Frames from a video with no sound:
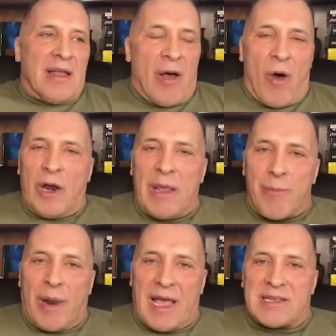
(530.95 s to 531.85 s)
The
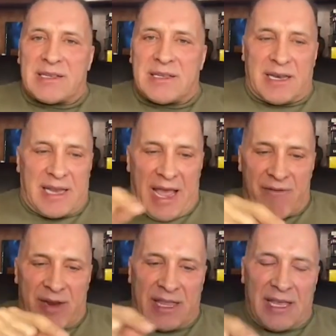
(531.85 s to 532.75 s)
only place that
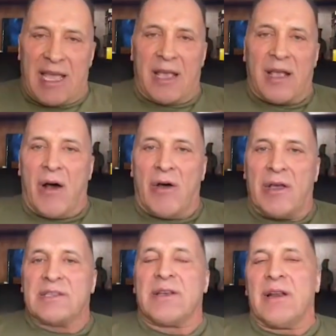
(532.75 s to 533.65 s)
everything can go
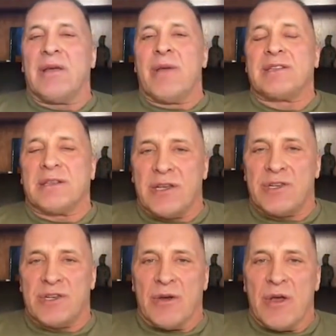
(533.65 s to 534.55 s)
is only muscle
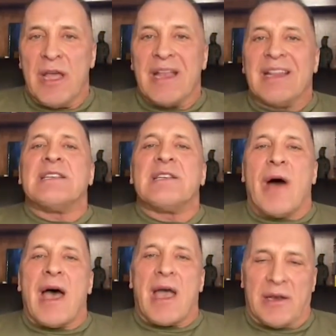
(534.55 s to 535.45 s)
tissue. This
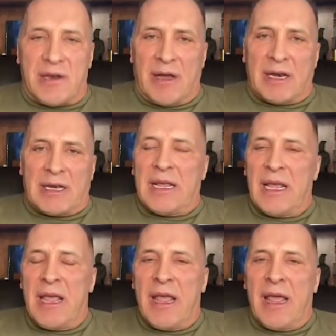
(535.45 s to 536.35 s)
is why I do it.
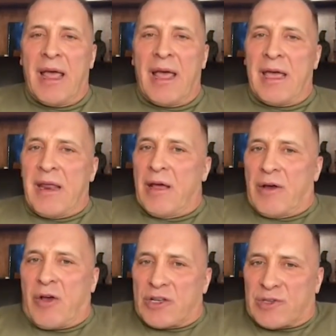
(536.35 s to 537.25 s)
You
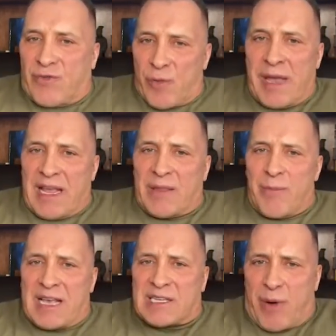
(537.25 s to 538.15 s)
know, because for me
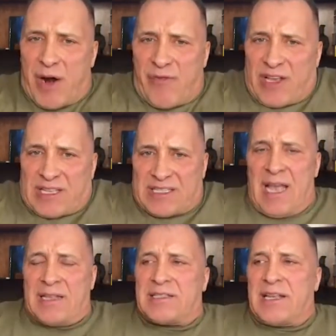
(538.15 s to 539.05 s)
that makes perfect
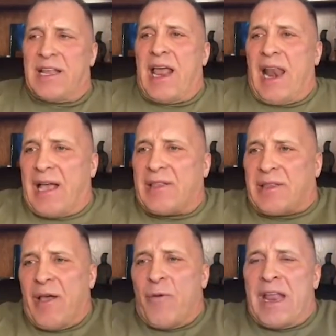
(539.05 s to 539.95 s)
sense. And I like
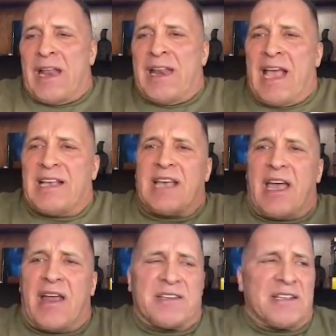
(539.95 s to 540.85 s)
when a
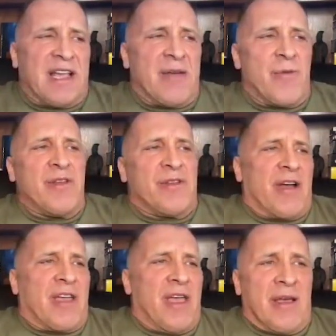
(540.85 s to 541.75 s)
naysayer is saying, what are you
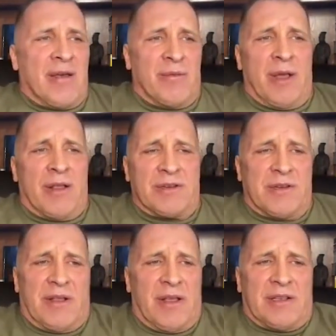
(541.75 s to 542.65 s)
talking, you know,
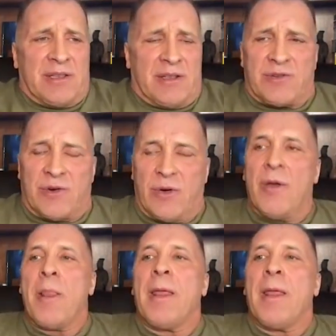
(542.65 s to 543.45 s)
that's not true.